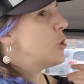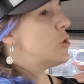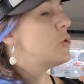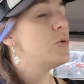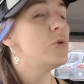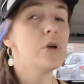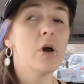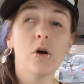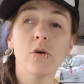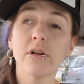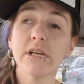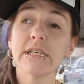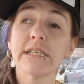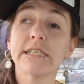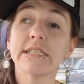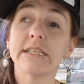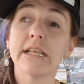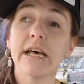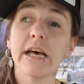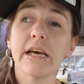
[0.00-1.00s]
who notice
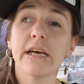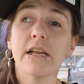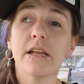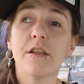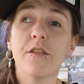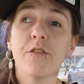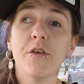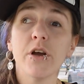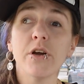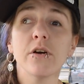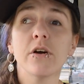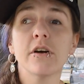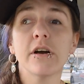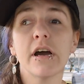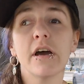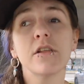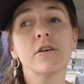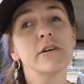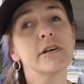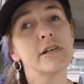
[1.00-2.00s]
that there are
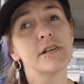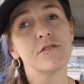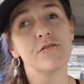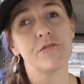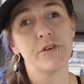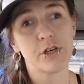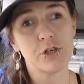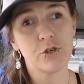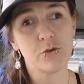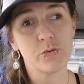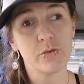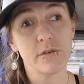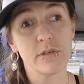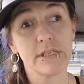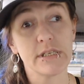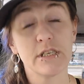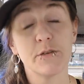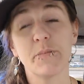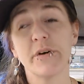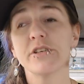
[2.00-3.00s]
other individuals,
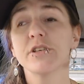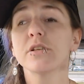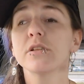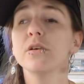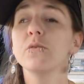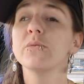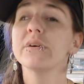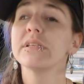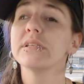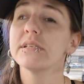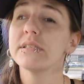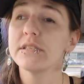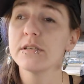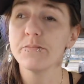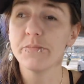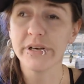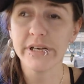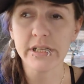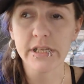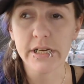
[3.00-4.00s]
especially with
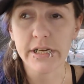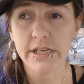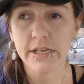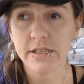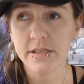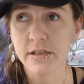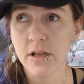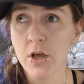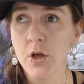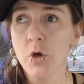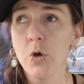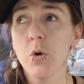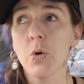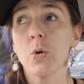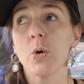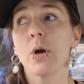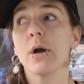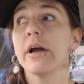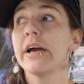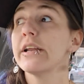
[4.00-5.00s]
disabilities, who
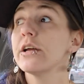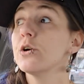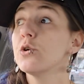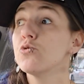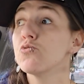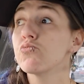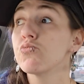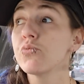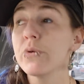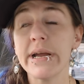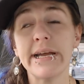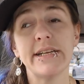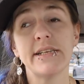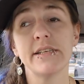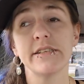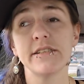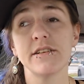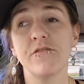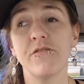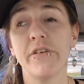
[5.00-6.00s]
are at a great
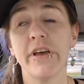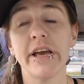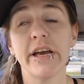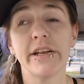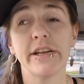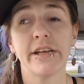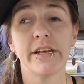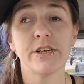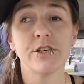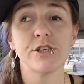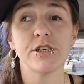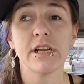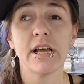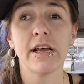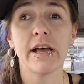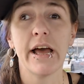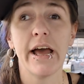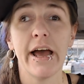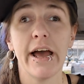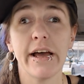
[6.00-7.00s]
disadvantage
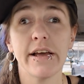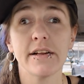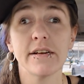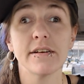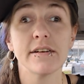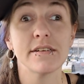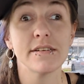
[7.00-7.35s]
at